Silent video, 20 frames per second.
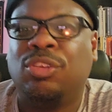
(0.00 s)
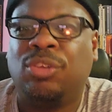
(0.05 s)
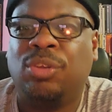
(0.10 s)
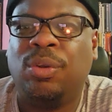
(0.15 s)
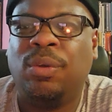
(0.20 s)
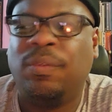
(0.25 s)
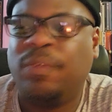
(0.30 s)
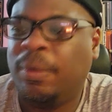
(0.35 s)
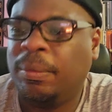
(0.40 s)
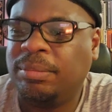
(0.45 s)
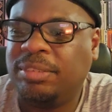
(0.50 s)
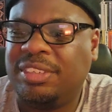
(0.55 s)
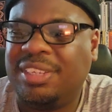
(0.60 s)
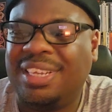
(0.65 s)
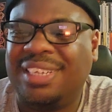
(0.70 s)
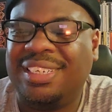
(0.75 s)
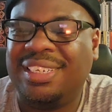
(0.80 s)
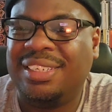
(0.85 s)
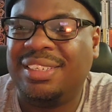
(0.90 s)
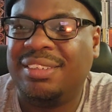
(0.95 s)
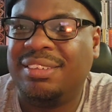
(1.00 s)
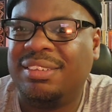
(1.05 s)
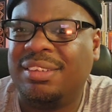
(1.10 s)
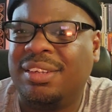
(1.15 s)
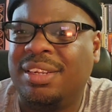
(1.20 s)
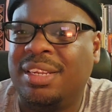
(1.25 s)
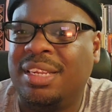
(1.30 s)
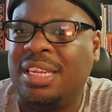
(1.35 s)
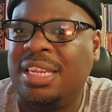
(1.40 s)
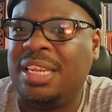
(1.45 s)
2 from 10 is
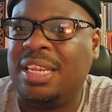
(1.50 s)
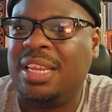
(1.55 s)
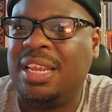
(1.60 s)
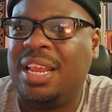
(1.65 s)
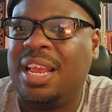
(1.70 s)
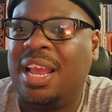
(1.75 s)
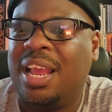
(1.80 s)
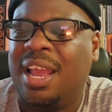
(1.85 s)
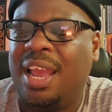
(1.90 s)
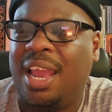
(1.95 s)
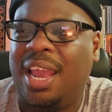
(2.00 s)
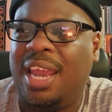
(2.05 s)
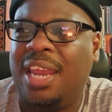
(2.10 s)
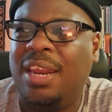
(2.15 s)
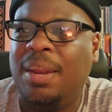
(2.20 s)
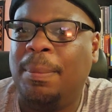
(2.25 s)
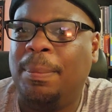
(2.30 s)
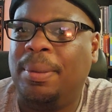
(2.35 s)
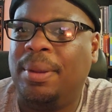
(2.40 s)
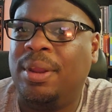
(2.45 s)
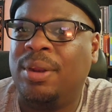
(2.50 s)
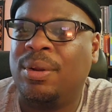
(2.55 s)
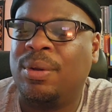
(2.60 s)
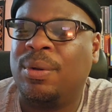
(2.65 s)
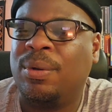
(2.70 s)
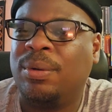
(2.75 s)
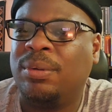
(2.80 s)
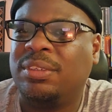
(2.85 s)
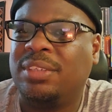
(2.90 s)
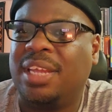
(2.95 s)
the Eight of
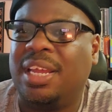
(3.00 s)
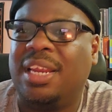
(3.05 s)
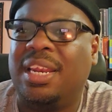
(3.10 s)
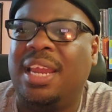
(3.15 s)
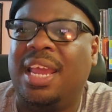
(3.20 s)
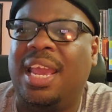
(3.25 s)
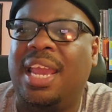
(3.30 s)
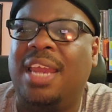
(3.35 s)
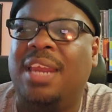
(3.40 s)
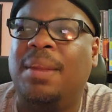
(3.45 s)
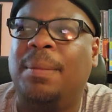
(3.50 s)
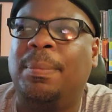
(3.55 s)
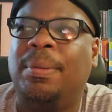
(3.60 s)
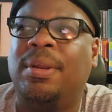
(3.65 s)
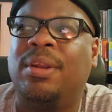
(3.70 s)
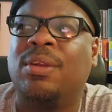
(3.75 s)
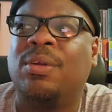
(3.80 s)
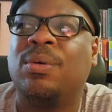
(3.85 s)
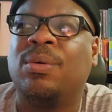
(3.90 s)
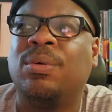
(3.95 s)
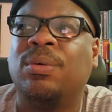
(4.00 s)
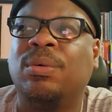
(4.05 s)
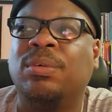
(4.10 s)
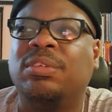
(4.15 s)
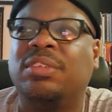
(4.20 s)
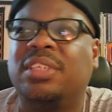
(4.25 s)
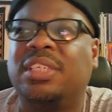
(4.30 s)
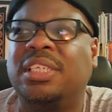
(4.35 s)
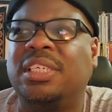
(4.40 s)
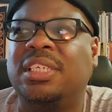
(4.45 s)
Pentacles, and the Eight of
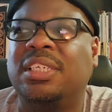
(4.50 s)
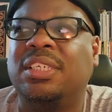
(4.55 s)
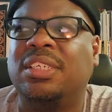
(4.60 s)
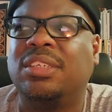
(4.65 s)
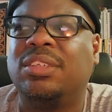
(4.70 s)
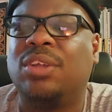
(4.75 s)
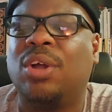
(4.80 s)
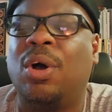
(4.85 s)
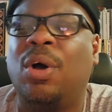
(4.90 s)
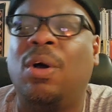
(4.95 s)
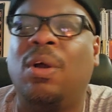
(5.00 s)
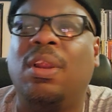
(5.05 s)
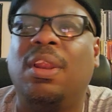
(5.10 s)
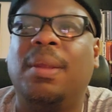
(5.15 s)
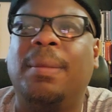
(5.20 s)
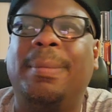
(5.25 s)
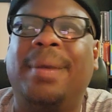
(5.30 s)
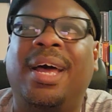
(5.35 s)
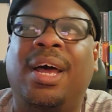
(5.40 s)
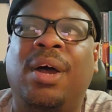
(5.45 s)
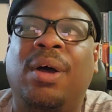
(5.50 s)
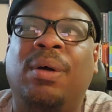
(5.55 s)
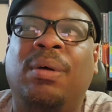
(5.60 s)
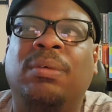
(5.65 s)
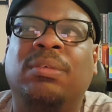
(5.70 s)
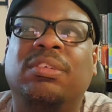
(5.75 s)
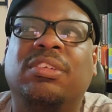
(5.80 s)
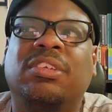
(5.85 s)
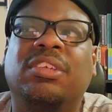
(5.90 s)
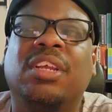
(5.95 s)
Pentacles is all
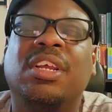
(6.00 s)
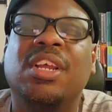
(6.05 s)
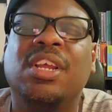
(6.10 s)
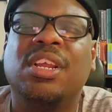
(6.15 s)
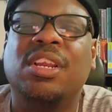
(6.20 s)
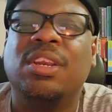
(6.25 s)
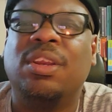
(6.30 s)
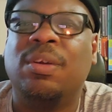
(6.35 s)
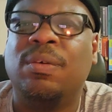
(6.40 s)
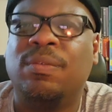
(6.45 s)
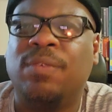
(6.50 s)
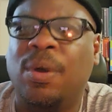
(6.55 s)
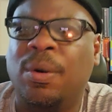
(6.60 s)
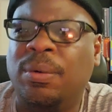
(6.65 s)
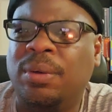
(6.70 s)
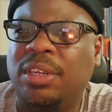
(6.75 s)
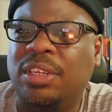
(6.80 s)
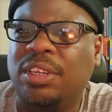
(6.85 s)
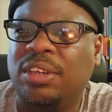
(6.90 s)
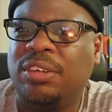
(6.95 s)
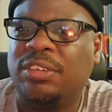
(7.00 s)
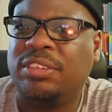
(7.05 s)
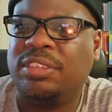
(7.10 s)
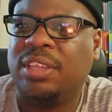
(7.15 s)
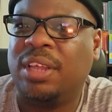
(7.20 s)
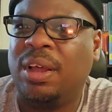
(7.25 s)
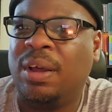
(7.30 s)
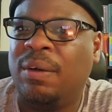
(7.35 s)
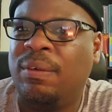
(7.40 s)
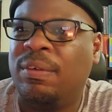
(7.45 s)
about devoting
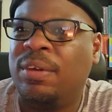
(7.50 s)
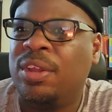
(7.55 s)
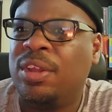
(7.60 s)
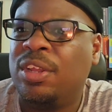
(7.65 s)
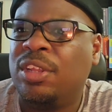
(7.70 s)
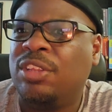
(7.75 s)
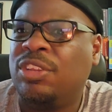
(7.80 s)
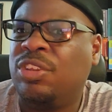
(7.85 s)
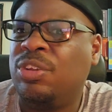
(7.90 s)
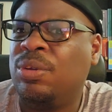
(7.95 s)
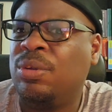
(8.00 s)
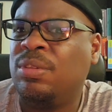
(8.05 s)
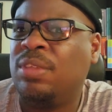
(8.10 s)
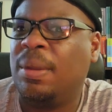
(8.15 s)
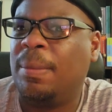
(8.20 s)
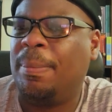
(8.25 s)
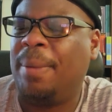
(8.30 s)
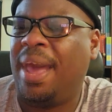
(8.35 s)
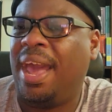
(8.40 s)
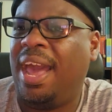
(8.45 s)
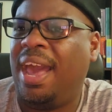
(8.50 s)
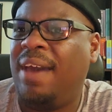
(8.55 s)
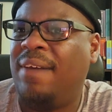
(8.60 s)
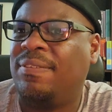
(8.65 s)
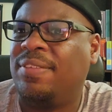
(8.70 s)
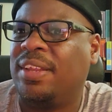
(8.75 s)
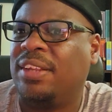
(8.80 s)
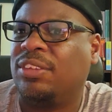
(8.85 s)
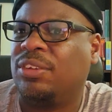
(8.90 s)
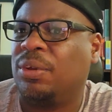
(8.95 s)
yourself to the
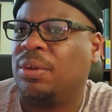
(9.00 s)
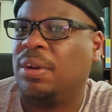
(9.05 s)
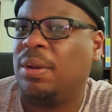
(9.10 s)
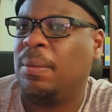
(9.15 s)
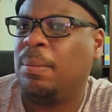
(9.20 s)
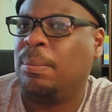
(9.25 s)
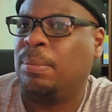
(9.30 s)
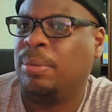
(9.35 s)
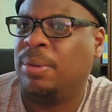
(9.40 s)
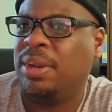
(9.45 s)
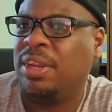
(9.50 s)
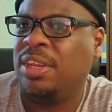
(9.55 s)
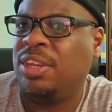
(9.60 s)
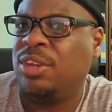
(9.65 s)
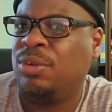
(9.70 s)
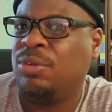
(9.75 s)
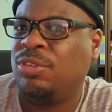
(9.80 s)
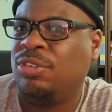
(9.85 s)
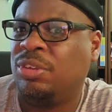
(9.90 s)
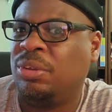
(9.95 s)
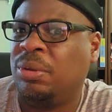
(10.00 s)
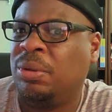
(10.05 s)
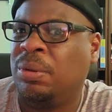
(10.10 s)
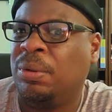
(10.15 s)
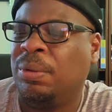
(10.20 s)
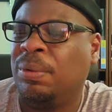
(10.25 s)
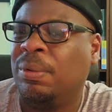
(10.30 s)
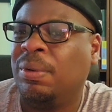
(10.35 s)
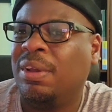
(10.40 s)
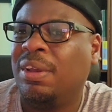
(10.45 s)
path that's going to bring you
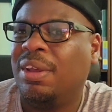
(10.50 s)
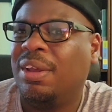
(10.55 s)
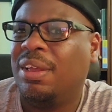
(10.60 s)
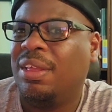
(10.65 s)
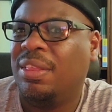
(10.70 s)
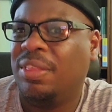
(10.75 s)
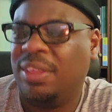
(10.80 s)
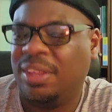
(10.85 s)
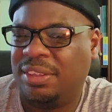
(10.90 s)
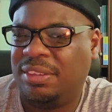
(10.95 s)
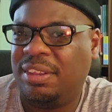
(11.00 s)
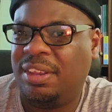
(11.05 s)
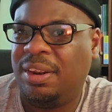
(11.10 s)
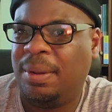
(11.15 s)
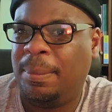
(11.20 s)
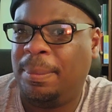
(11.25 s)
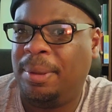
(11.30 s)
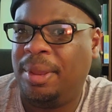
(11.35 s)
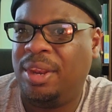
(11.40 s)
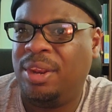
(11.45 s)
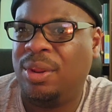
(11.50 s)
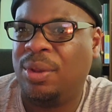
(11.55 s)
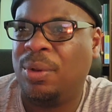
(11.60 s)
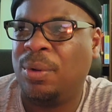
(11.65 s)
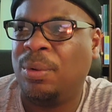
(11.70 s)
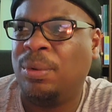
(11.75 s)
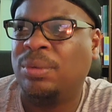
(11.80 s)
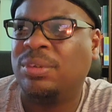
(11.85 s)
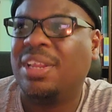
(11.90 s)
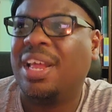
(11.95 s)
to the 10 of
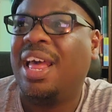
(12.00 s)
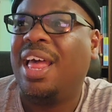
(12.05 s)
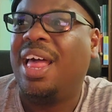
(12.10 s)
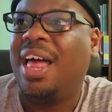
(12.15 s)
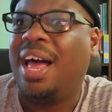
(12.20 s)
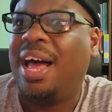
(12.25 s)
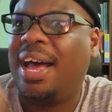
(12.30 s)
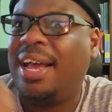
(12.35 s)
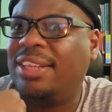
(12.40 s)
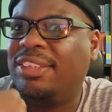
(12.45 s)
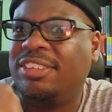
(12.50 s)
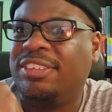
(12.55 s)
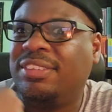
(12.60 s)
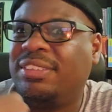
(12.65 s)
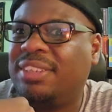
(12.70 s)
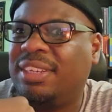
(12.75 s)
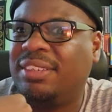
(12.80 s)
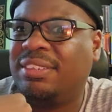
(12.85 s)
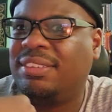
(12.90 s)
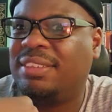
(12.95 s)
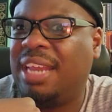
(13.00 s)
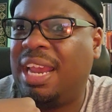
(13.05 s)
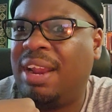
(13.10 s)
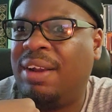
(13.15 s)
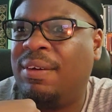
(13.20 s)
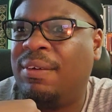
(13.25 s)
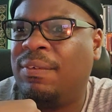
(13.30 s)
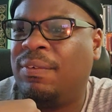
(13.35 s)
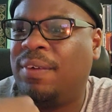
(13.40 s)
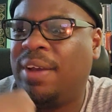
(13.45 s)
Pentacles. I just said
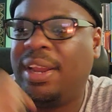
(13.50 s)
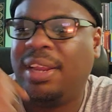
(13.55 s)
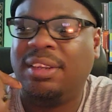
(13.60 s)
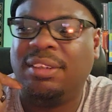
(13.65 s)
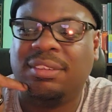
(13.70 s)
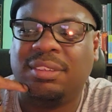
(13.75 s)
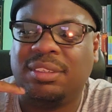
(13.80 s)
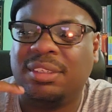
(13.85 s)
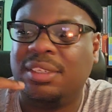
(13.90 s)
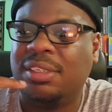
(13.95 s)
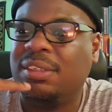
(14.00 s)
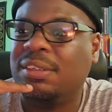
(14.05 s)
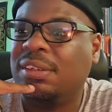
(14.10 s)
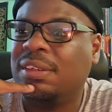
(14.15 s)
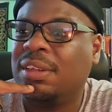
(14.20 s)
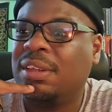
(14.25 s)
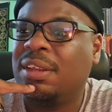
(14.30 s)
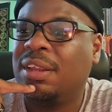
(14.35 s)
sacrificing.